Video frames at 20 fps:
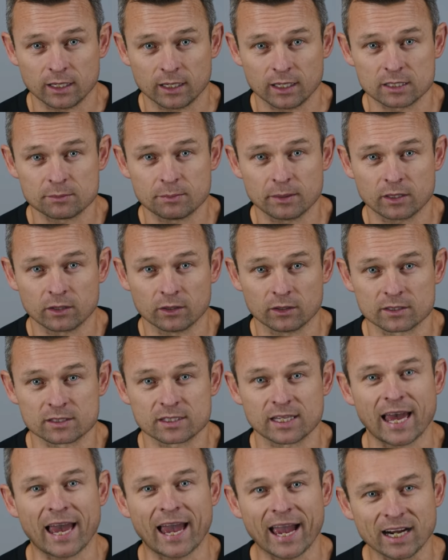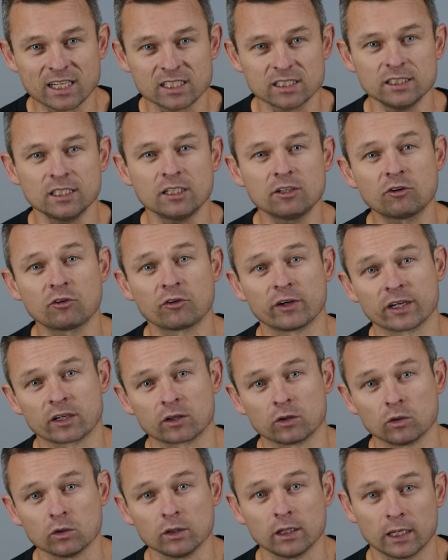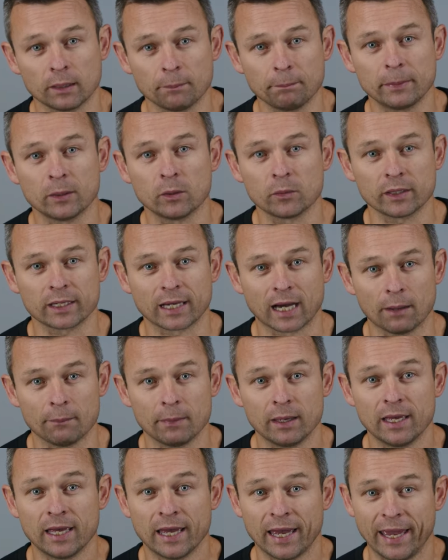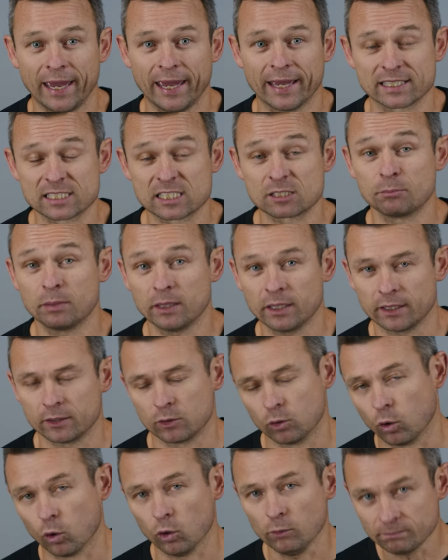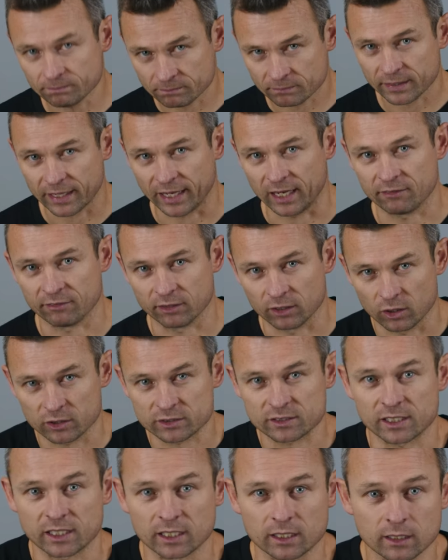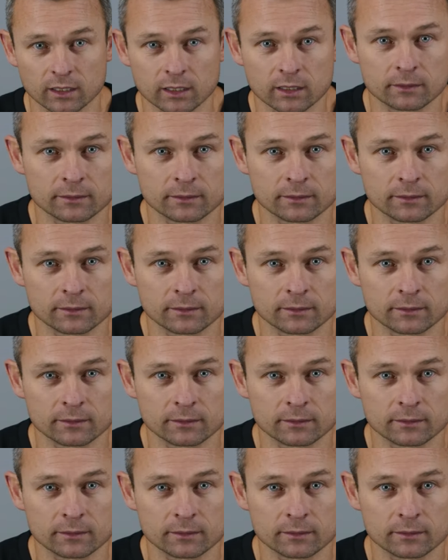is because they're actually critical in building up air speed or air velocity.